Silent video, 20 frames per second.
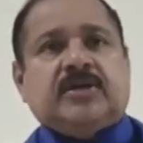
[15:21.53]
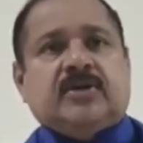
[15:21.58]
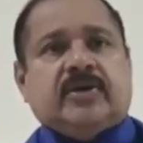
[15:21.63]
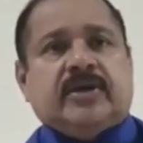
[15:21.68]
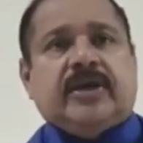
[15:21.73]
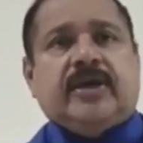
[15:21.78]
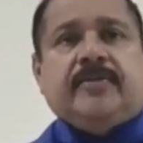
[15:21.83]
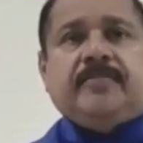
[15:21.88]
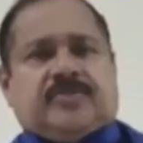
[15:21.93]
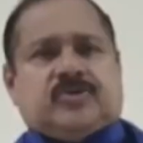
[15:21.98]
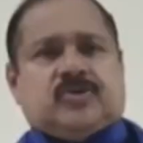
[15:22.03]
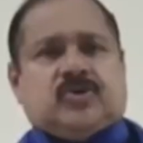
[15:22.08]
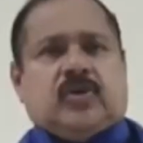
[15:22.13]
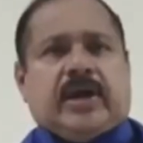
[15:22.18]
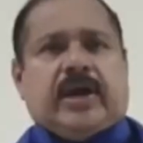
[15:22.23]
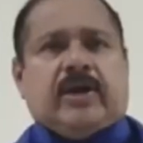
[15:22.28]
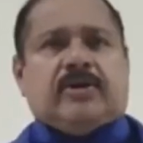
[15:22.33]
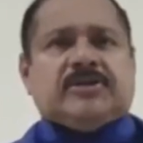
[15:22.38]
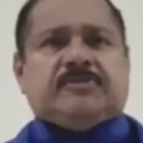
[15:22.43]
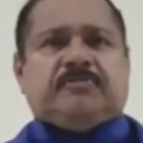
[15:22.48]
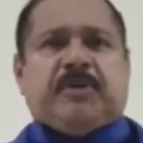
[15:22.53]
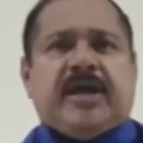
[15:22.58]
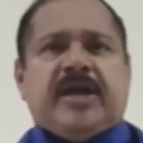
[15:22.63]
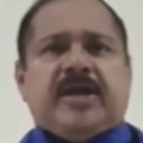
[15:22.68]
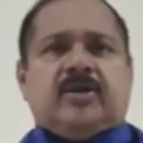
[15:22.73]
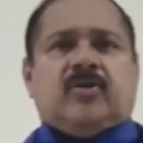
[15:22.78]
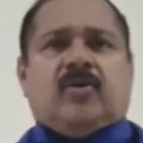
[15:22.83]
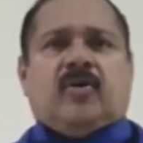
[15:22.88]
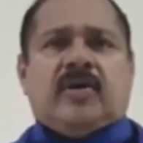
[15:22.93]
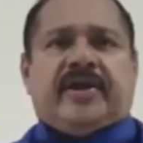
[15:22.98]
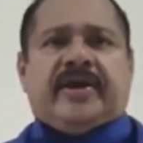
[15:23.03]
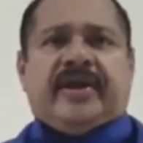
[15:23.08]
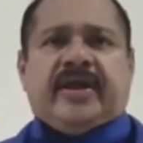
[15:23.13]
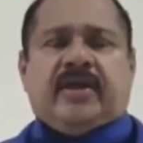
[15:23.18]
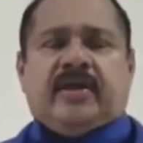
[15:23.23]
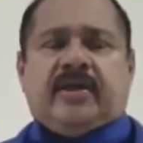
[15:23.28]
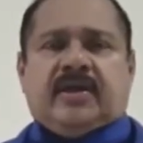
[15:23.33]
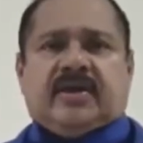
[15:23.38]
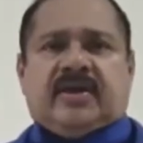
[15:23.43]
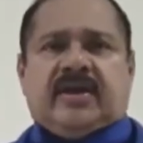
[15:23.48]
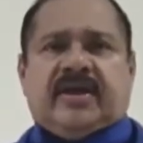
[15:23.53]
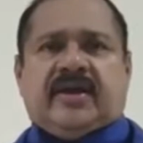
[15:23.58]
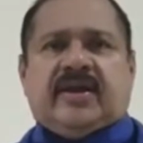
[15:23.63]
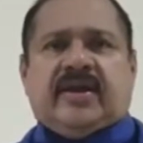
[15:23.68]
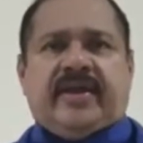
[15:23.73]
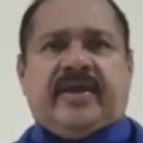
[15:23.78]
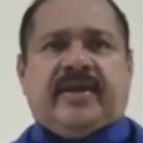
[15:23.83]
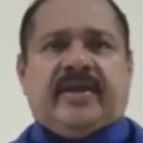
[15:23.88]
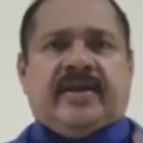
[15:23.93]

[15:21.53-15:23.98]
Okay, so I have explained already clearly